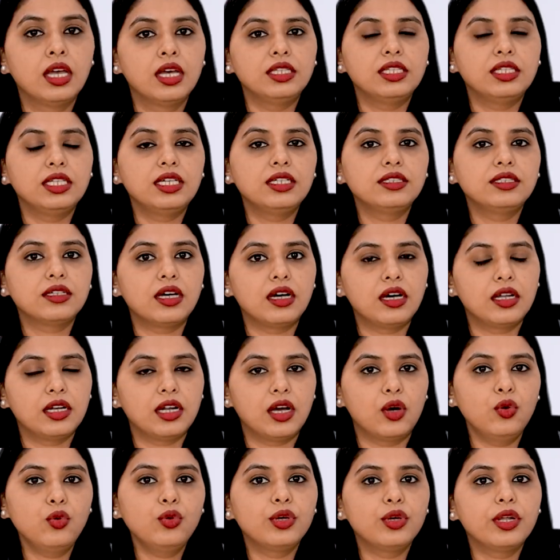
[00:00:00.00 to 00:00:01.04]
these are
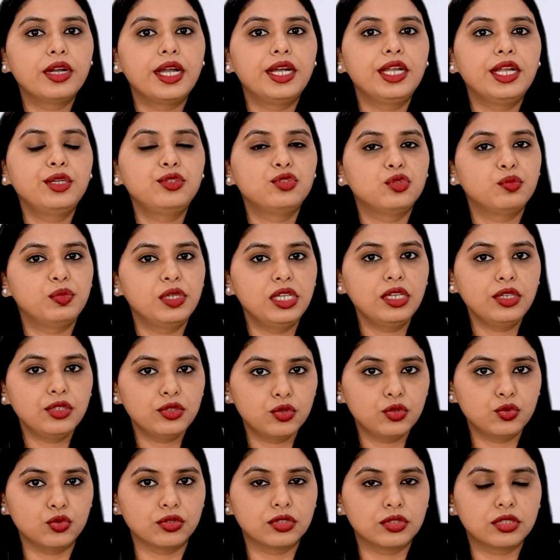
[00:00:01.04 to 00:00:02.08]
now ready to be
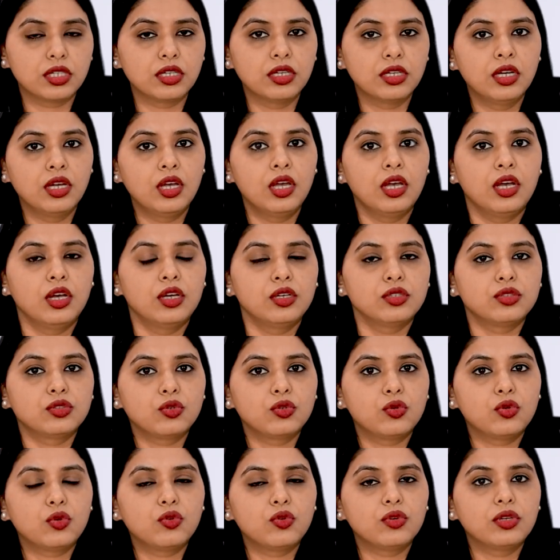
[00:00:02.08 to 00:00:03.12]
used.
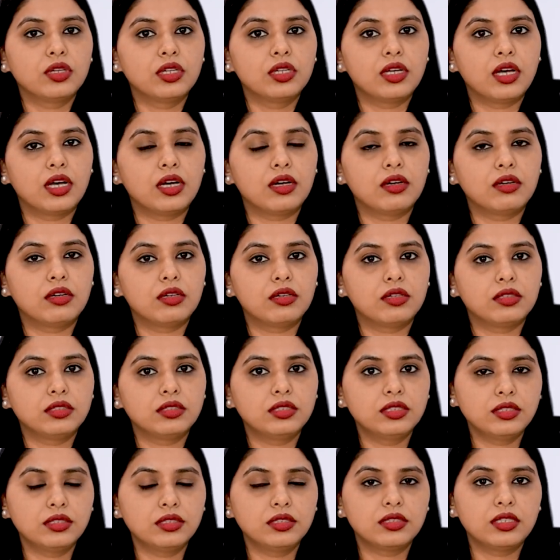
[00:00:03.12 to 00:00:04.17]
So uh,
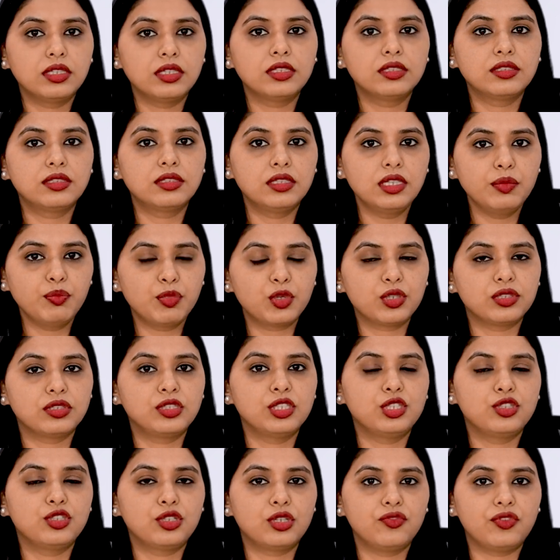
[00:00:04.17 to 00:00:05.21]
this is the
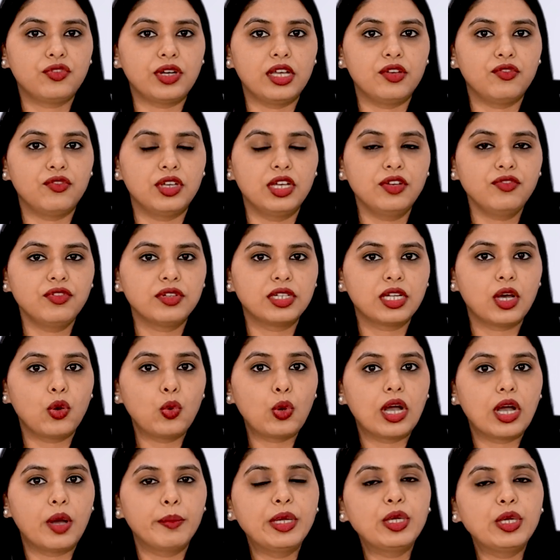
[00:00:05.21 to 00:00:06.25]
procedure of IVF. Now
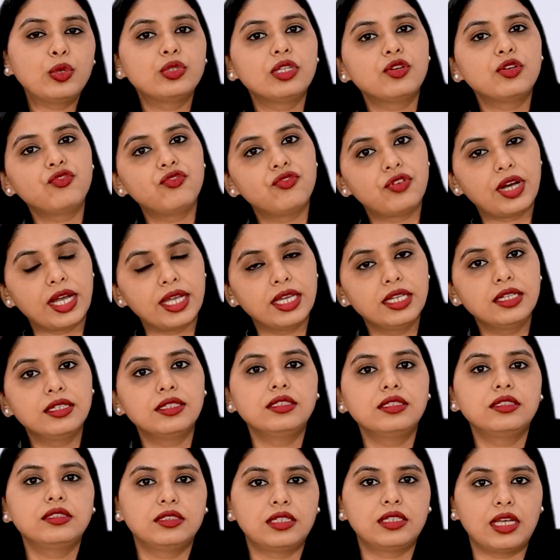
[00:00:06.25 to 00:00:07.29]
coming to the
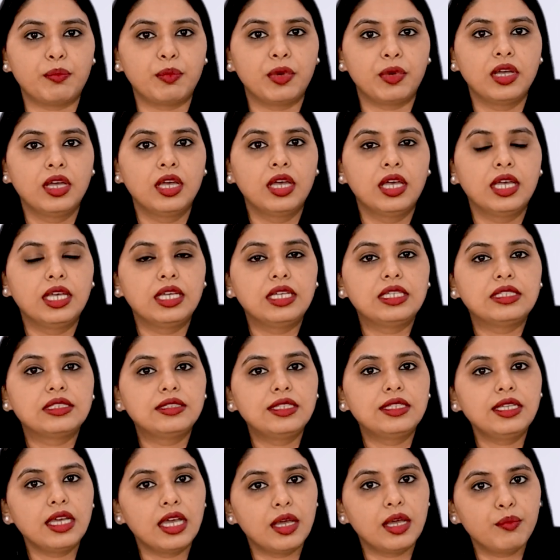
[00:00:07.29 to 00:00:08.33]
final step is
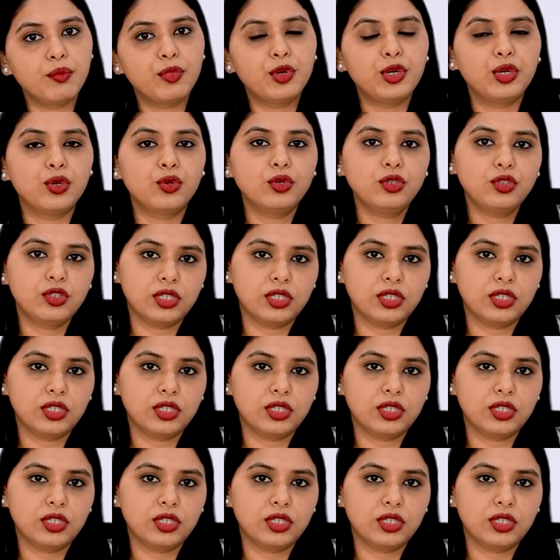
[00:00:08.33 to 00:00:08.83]
the embryo